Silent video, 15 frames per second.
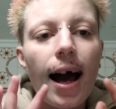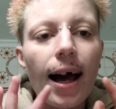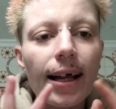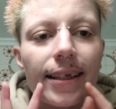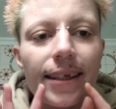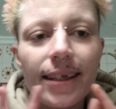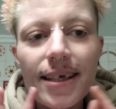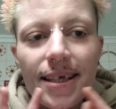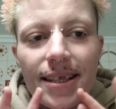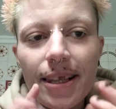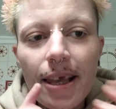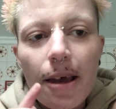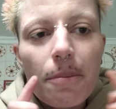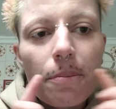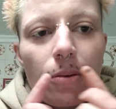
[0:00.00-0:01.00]
At this
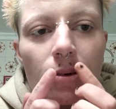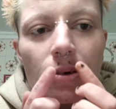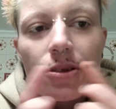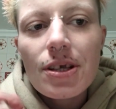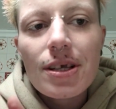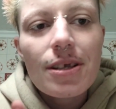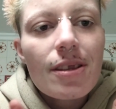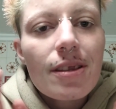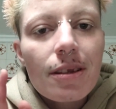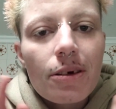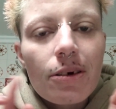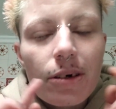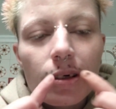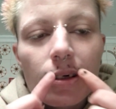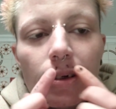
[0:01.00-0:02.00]
step, you're just
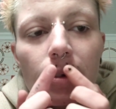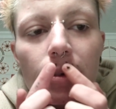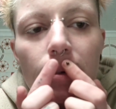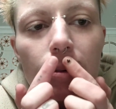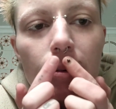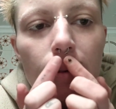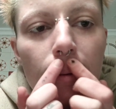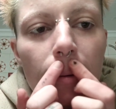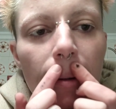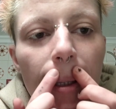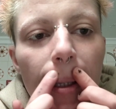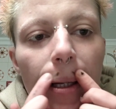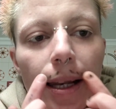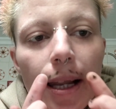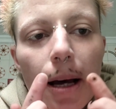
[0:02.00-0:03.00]
going to
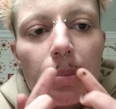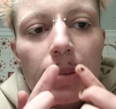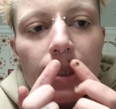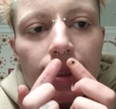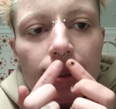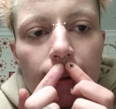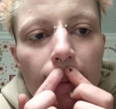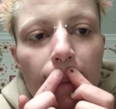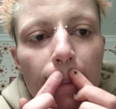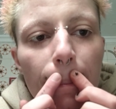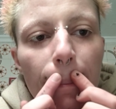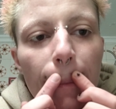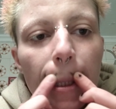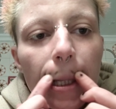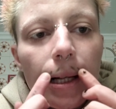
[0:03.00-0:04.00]
rub it
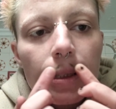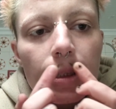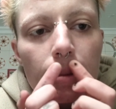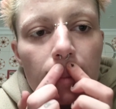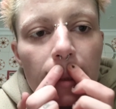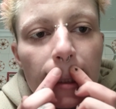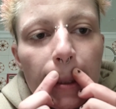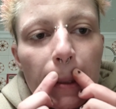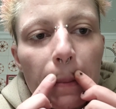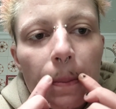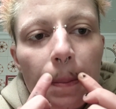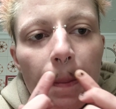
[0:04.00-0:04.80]
a little bit.